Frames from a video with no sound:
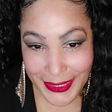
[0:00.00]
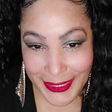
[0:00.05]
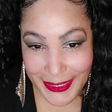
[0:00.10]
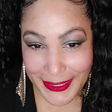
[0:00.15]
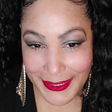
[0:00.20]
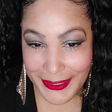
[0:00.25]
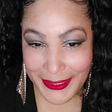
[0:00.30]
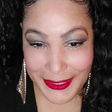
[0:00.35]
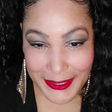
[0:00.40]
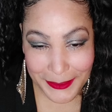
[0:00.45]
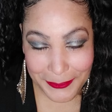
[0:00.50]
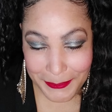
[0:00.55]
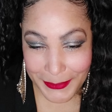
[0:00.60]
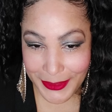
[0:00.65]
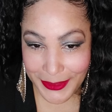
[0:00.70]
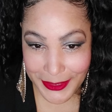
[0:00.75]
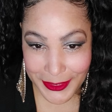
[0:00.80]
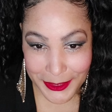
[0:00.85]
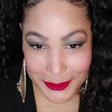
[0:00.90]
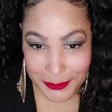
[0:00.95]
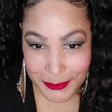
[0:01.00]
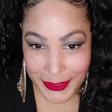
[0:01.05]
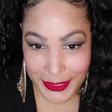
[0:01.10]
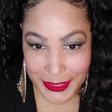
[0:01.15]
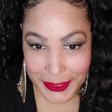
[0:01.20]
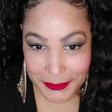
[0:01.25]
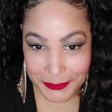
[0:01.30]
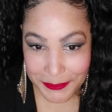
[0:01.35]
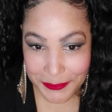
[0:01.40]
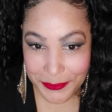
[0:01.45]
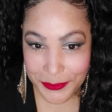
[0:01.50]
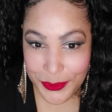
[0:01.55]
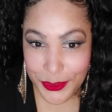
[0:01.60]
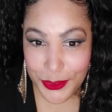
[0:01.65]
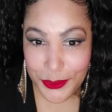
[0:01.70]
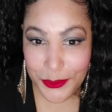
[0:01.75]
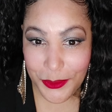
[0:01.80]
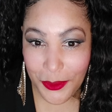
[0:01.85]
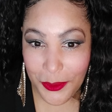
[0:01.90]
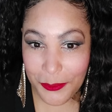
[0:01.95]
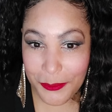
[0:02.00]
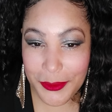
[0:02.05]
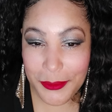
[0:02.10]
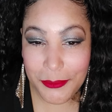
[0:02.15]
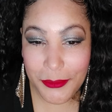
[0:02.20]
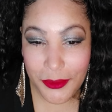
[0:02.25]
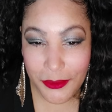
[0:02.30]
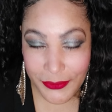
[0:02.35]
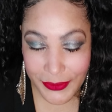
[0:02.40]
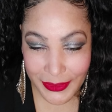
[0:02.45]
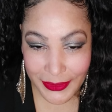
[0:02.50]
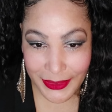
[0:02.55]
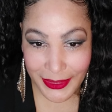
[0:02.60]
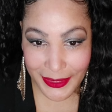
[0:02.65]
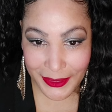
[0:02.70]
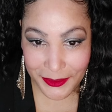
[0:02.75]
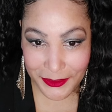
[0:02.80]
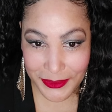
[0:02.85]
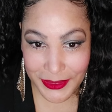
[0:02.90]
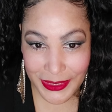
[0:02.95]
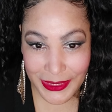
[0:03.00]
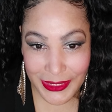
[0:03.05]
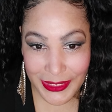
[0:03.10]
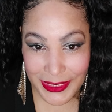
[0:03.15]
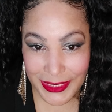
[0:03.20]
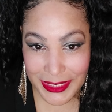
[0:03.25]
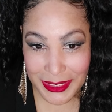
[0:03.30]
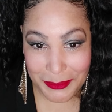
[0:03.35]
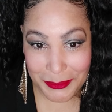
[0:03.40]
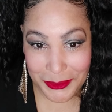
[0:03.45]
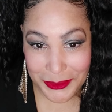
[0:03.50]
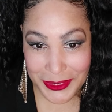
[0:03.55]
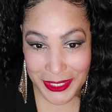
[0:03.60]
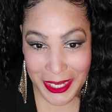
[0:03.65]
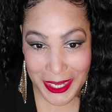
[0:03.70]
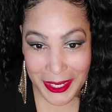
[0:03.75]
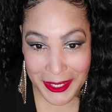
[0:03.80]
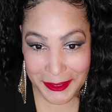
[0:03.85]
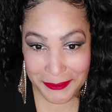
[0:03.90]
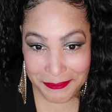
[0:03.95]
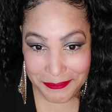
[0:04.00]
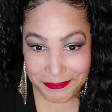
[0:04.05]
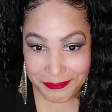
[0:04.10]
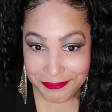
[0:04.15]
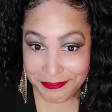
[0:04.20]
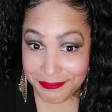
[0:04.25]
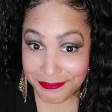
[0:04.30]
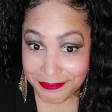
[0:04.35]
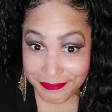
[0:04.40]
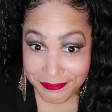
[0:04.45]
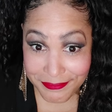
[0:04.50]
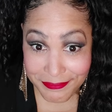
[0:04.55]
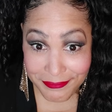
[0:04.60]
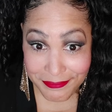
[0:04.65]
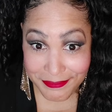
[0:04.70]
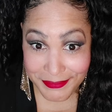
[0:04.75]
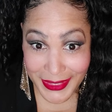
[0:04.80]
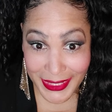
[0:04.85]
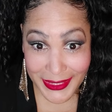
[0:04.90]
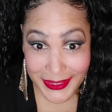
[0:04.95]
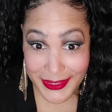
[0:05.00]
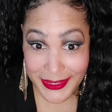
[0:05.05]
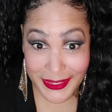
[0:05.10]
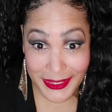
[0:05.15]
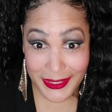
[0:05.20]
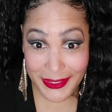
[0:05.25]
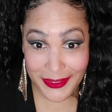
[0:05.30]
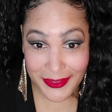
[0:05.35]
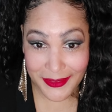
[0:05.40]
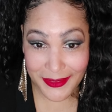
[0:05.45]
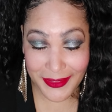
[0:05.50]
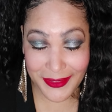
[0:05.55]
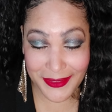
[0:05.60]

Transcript: And it hit me this week you are removing layers in the summertime. That's it.